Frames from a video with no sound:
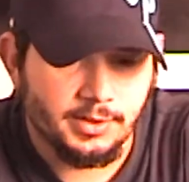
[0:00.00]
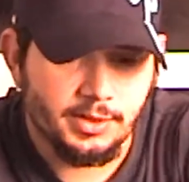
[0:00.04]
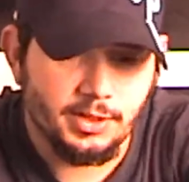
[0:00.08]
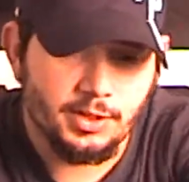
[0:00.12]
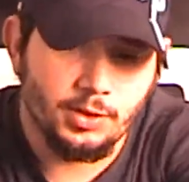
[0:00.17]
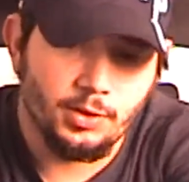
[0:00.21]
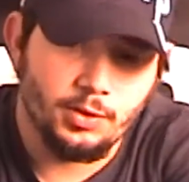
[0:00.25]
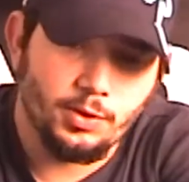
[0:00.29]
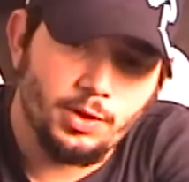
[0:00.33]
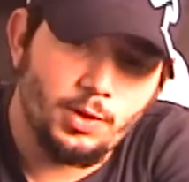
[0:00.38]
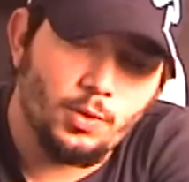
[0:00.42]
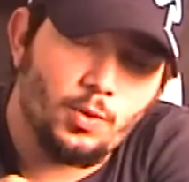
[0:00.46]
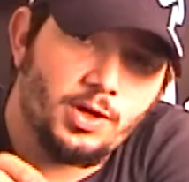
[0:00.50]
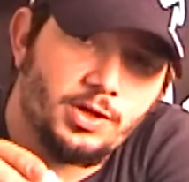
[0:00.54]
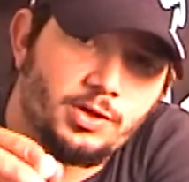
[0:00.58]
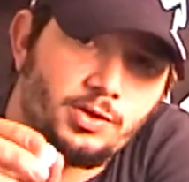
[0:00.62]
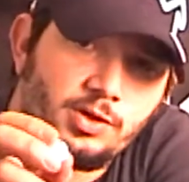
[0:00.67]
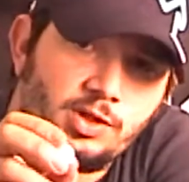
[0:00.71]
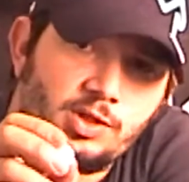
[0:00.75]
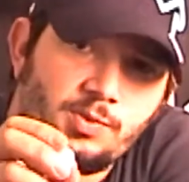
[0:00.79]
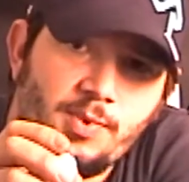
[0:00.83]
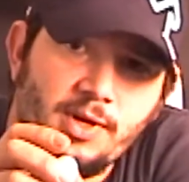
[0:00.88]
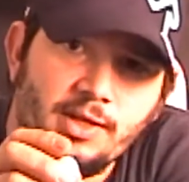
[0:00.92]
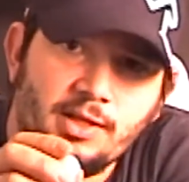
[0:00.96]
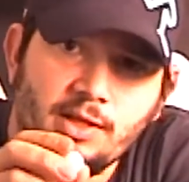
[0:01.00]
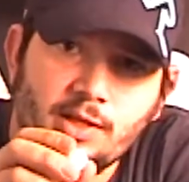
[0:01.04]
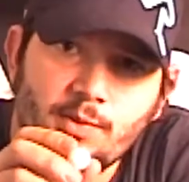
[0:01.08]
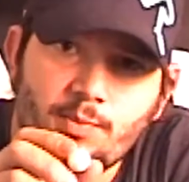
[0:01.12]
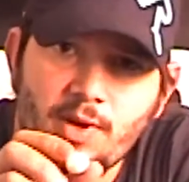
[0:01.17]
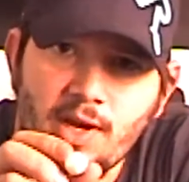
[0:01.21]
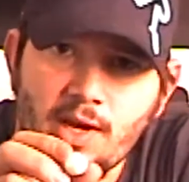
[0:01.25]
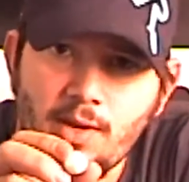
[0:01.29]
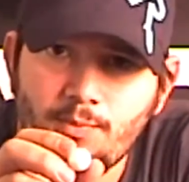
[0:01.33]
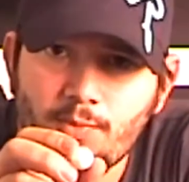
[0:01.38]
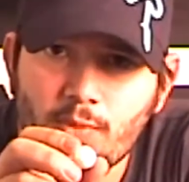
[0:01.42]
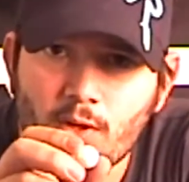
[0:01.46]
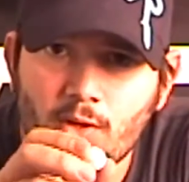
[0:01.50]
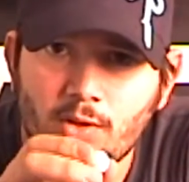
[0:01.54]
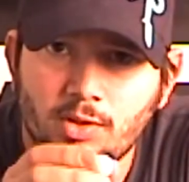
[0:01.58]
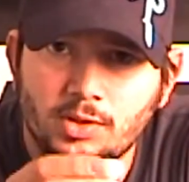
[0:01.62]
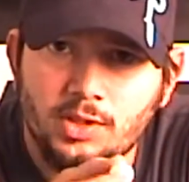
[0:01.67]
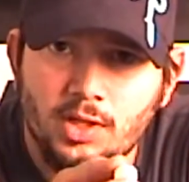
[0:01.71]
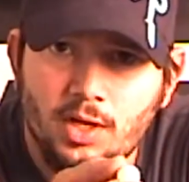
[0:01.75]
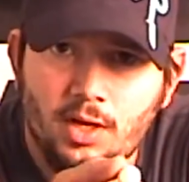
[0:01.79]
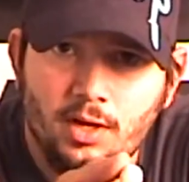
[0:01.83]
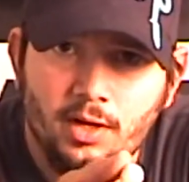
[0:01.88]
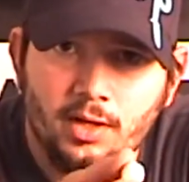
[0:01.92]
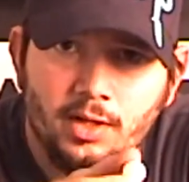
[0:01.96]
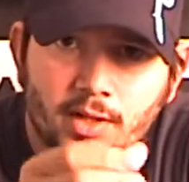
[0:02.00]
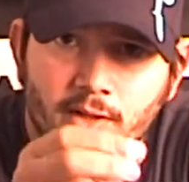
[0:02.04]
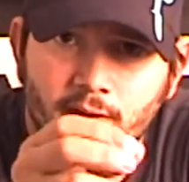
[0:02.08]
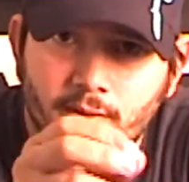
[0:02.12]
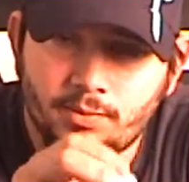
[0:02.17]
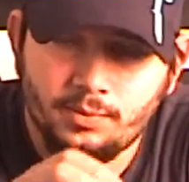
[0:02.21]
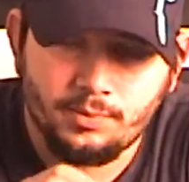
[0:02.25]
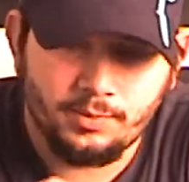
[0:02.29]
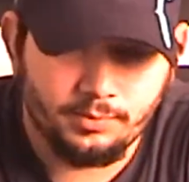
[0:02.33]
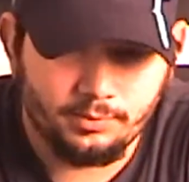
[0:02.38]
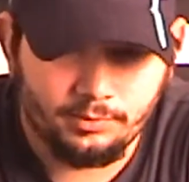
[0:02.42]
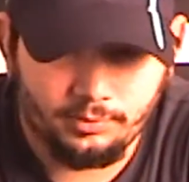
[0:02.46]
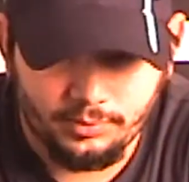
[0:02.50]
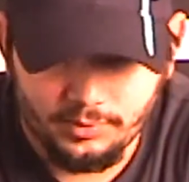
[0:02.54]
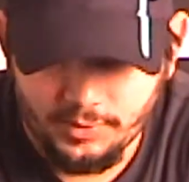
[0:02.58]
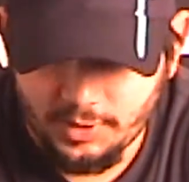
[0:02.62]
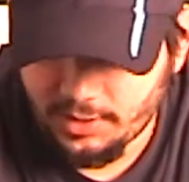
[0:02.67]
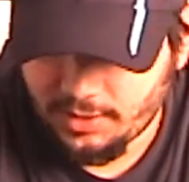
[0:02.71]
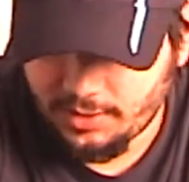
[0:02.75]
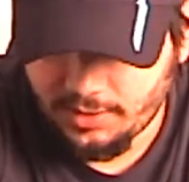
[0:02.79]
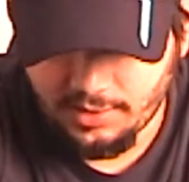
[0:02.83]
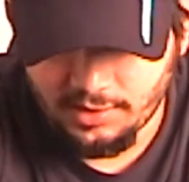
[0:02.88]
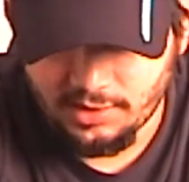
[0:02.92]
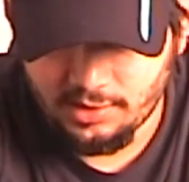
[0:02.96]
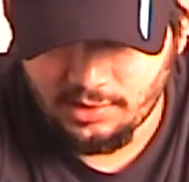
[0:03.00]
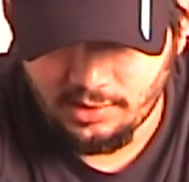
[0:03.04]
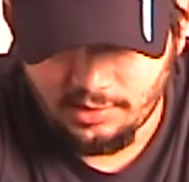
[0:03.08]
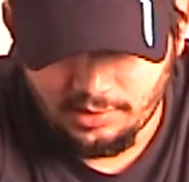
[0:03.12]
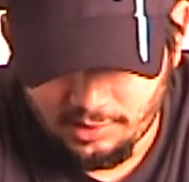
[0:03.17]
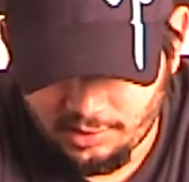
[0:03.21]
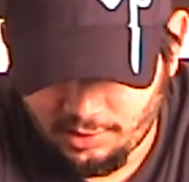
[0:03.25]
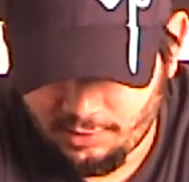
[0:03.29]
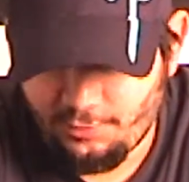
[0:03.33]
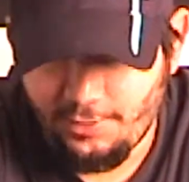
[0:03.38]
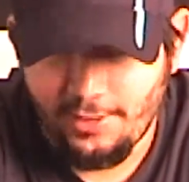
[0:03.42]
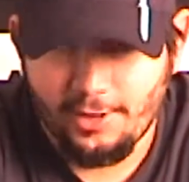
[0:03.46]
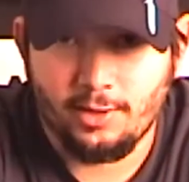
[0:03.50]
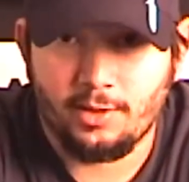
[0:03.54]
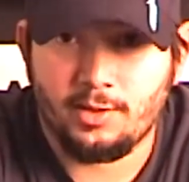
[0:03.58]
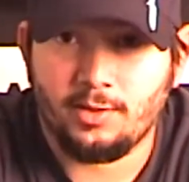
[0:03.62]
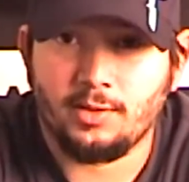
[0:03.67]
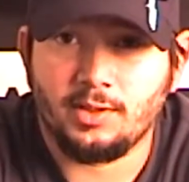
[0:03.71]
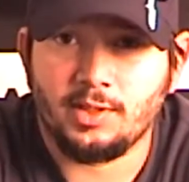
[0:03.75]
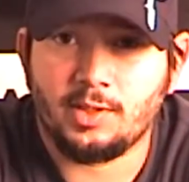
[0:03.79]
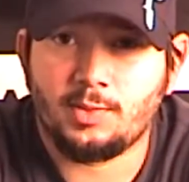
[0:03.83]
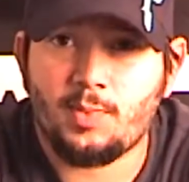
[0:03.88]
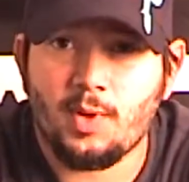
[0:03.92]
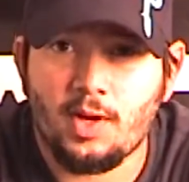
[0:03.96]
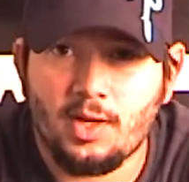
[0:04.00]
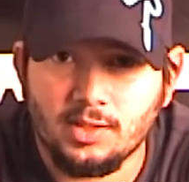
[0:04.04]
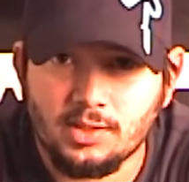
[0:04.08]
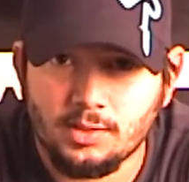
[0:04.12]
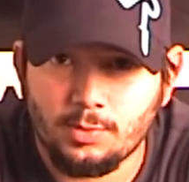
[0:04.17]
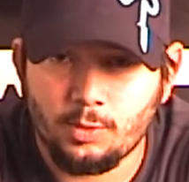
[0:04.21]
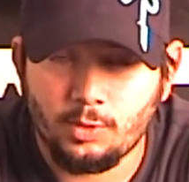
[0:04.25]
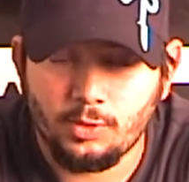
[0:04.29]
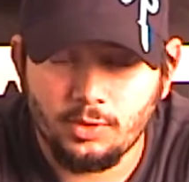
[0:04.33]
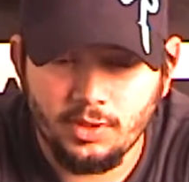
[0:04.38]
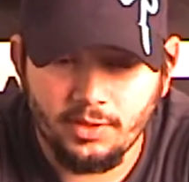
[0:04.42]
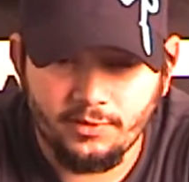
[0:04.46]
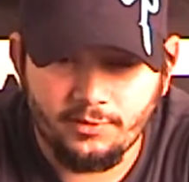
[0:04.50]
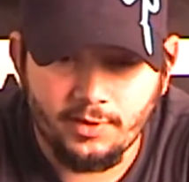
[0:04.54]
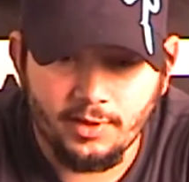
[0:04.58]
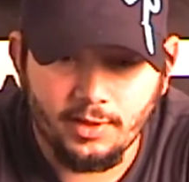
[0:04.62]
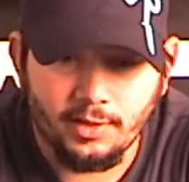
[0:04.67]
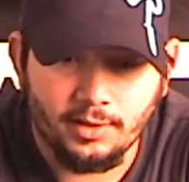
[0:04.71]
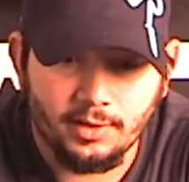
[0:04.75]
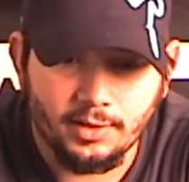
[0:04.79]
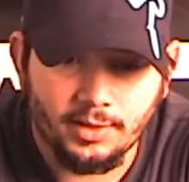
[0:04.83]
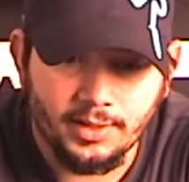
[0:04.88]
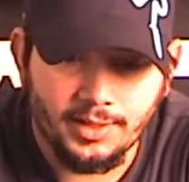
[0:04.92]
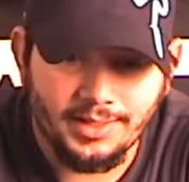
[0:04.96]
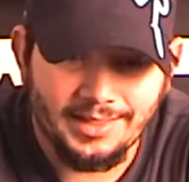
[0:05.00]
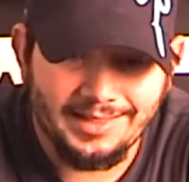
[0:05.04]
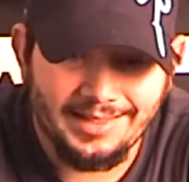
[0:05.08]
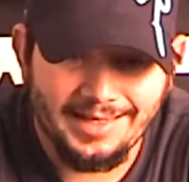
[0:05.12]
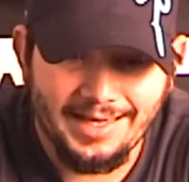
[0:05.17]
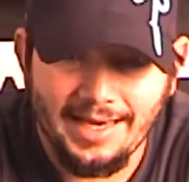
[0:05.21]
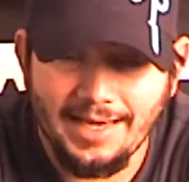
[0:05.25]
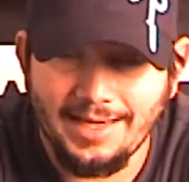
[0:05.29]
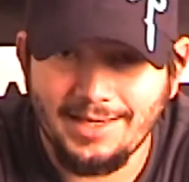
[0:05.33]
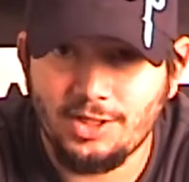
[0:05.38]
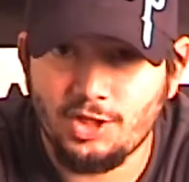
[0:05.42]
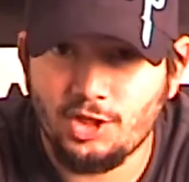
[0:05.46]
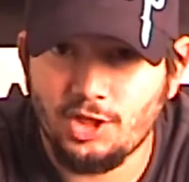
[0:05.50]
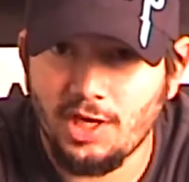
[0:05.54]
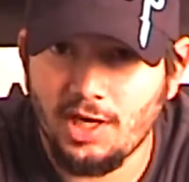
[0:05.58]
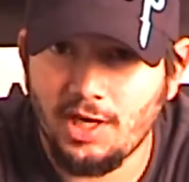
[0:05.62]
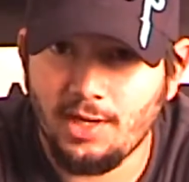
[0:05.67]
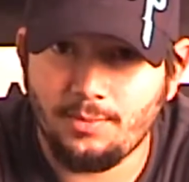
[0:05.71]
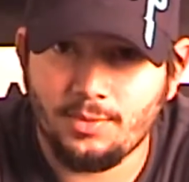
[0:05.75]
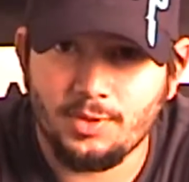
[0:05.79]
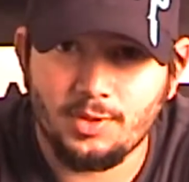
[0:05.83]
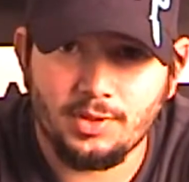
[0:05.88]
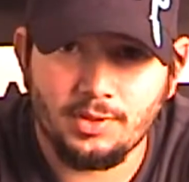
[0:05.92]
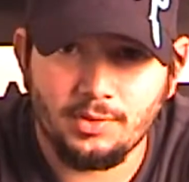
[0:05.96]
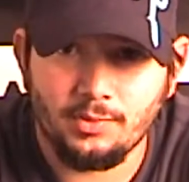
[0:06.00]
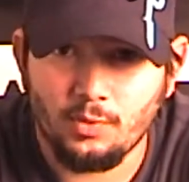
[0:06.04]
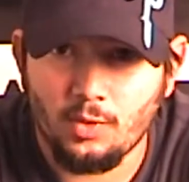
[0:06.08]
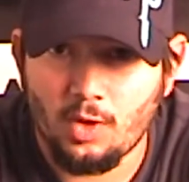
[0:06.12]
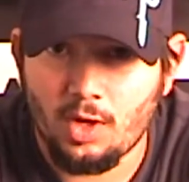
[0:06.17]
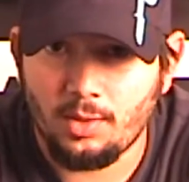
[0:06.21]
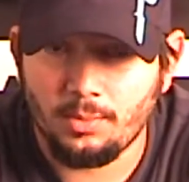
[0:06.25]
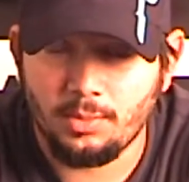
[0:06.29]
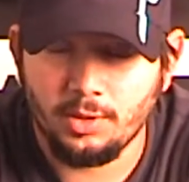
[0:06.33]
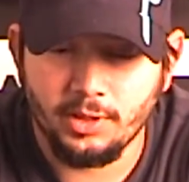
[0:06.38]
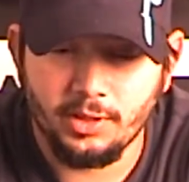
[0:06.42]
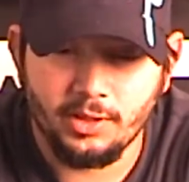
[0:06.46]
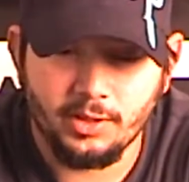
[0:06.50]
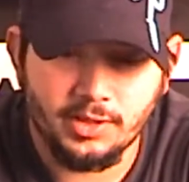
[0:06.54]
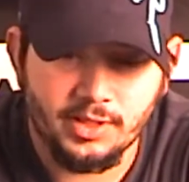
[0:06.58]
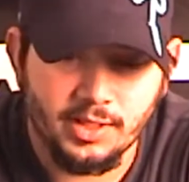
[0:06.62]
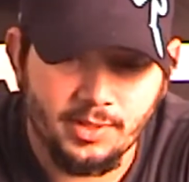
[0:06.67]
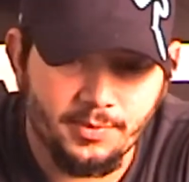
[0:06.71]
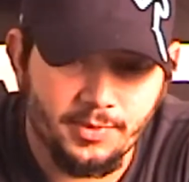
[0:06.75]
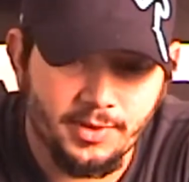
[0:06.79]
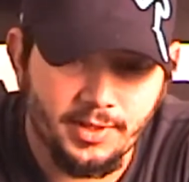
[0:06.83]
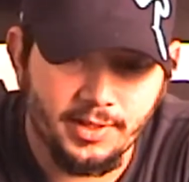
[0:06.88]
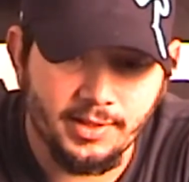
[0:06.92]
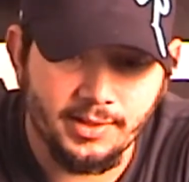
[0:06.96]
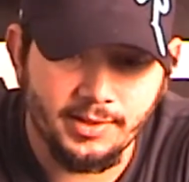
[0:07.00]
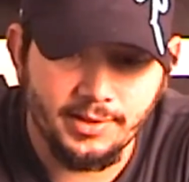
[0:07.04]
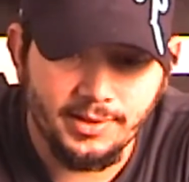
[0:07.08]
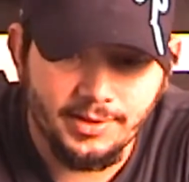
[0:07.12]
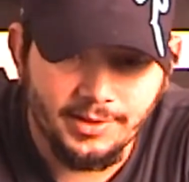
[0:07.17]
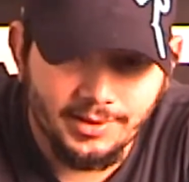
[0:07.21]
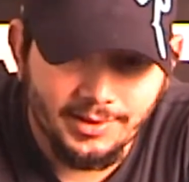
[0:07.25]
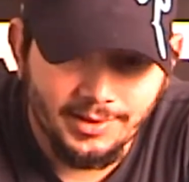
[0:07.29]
Two, you want to inspect that the paintballs are as spherical as possible. If they're egg-shaped, wobbly or something,